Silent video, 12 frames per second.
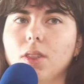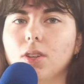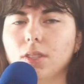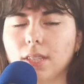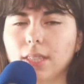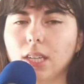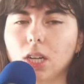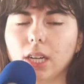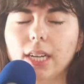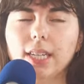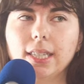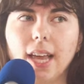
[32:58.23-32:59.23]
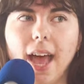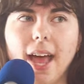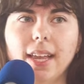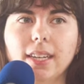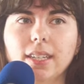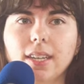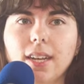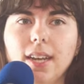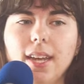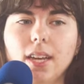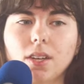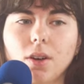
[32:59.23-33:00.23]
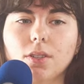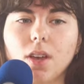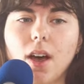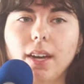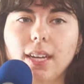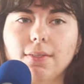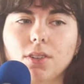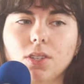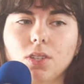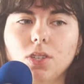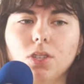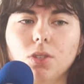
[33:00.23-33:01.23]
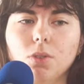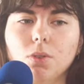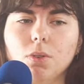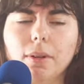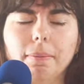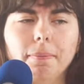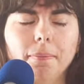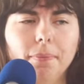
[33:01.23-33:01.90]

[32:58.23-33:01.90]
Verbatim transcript: There's a series, and it goes on even to